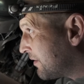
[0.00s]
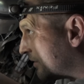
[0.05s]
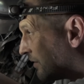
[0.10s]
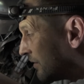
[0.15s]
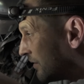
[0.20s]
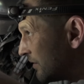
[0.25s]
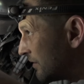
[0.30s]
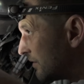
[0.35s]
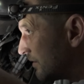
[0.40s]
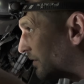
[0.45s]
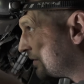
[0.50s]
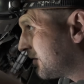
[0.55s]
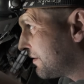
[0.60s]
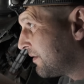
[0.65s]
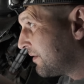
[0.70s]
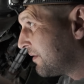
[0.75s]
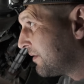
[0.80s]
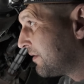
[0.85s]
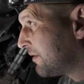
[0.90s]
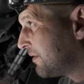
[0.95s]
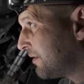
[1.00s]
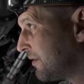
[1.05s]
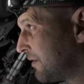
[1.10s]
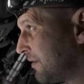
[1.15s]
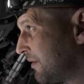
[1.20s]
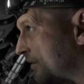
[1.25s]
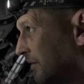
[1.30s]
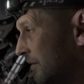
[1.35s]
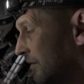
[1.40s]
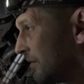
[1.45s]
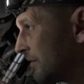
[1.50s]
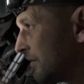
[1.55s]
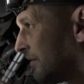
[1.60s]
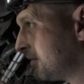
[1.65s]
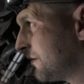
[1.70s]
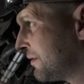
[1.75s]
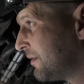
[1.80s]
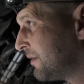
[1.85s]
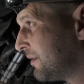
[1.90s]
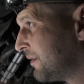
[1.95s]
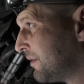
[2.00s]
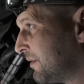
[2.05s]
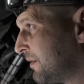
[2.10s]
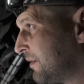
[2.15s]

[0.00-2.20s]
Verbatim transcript: on the unions, it is not